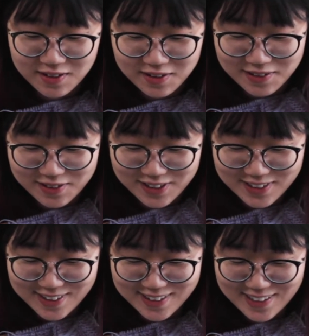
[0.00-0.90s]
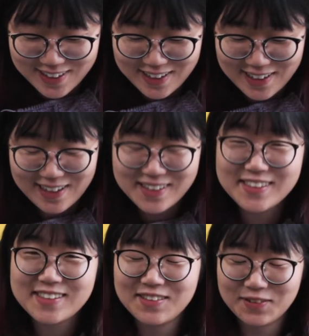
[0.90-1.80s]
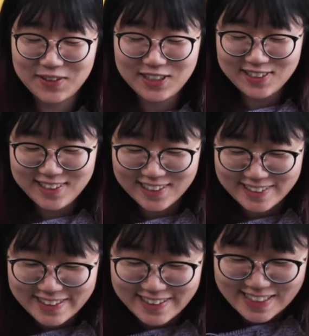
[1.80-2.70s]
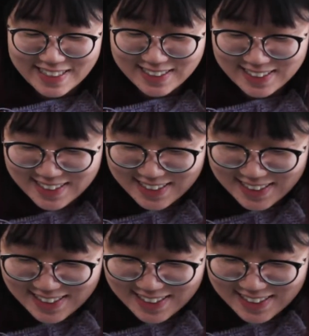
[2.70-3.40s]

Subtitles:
oh, it's Norwegian yarn I think.